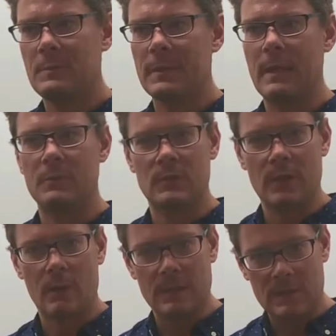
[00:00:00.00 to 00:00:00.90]
is being able to
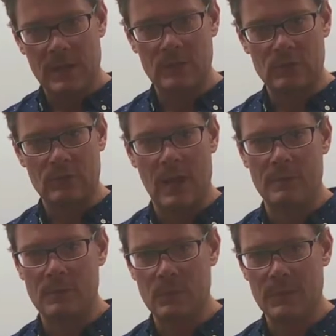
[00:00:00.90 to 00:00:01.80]
go into
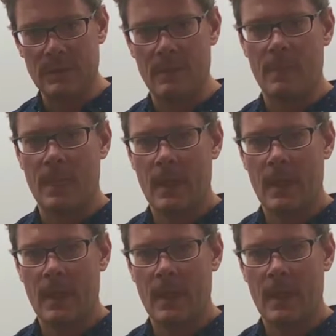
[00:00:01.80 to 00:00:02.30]
Instagram and Twitter